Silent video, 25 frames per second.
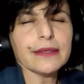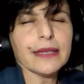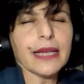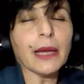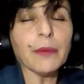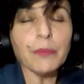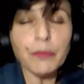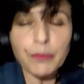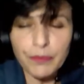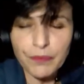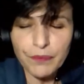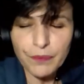
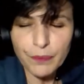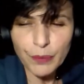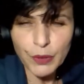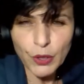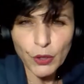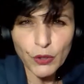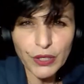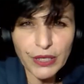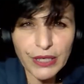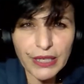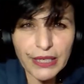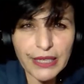
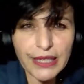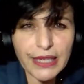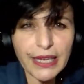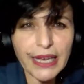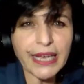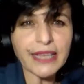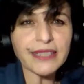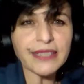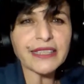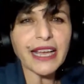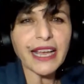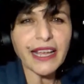employee
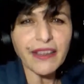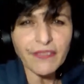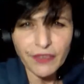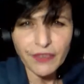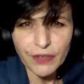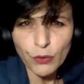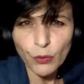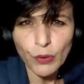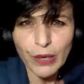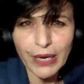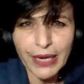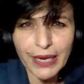and
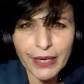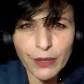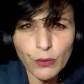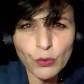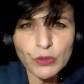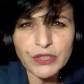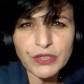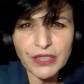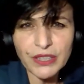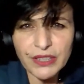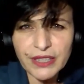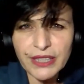everyone
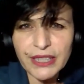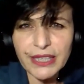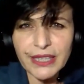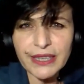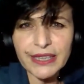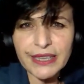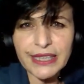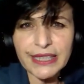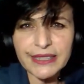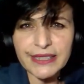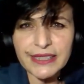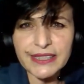would agree
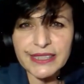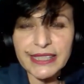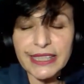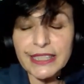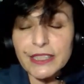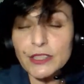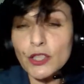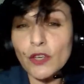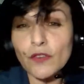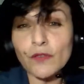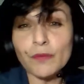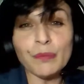that the
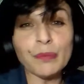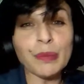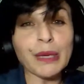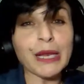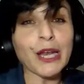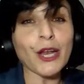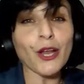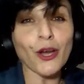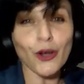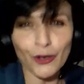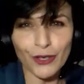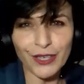sense of
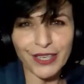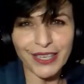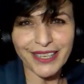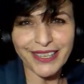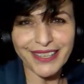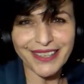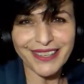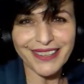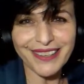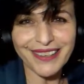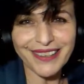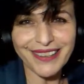
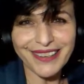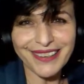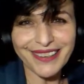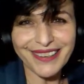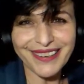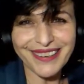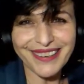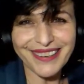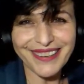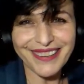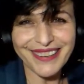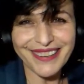belonging
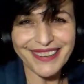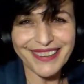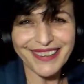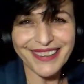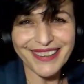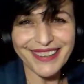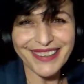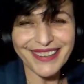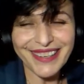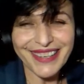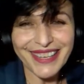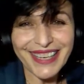
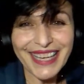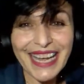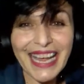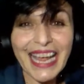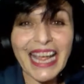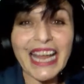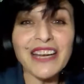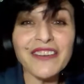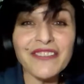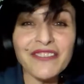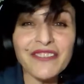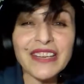
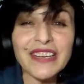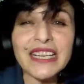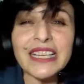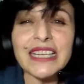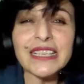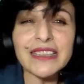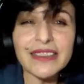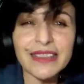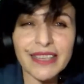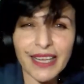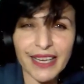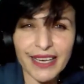and
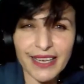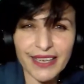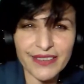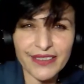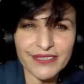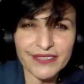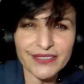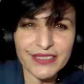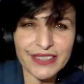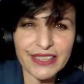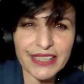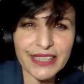feeling
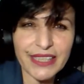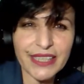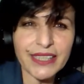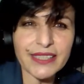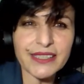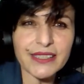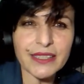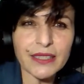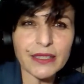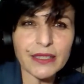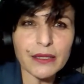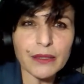loved
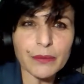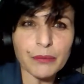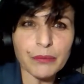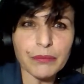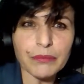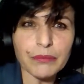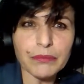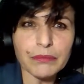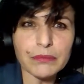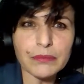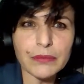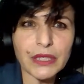is a
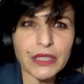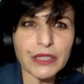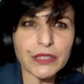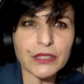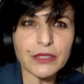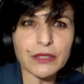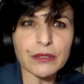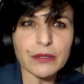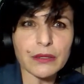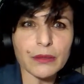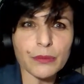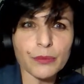
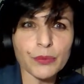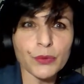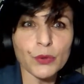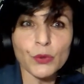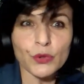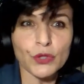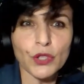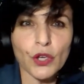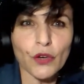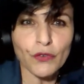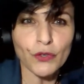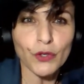
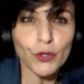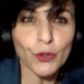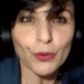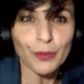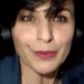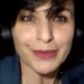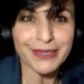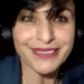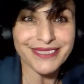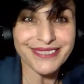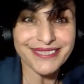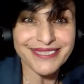beauty of
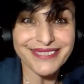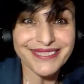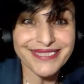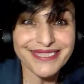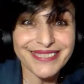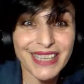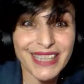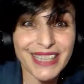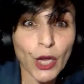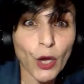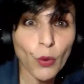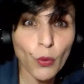human.
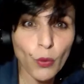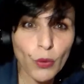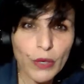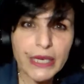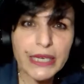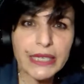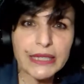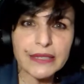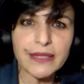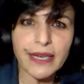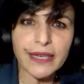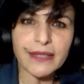We
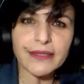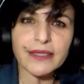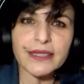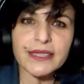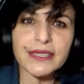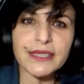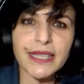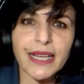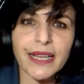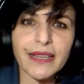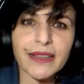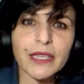need to
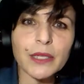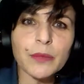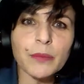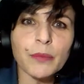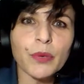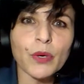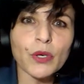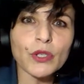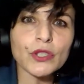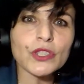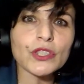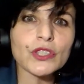understand the
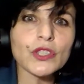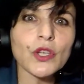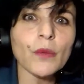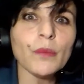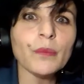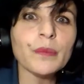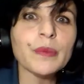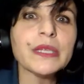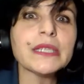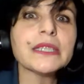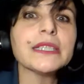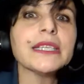importance
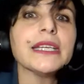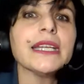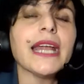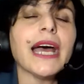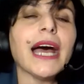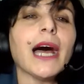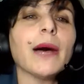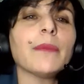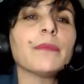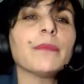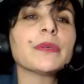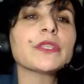of building
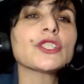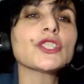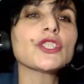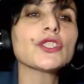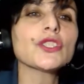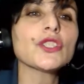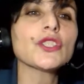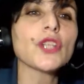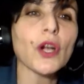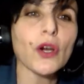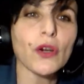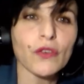up a
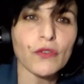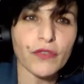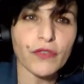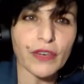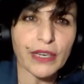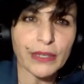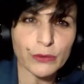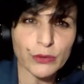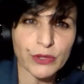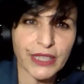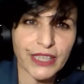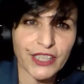strong
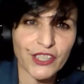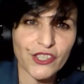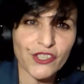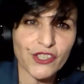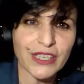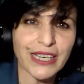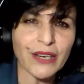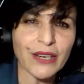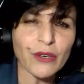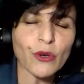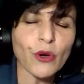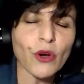
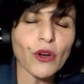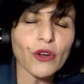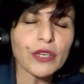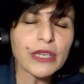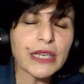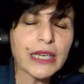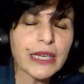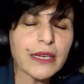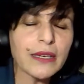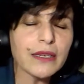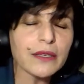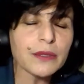foundation
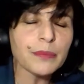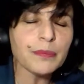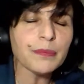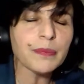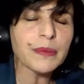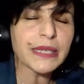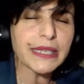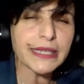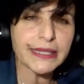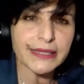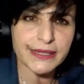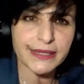on inner
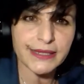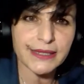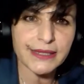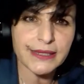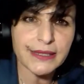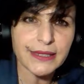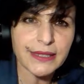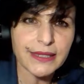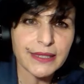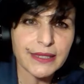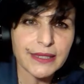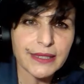
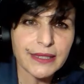peace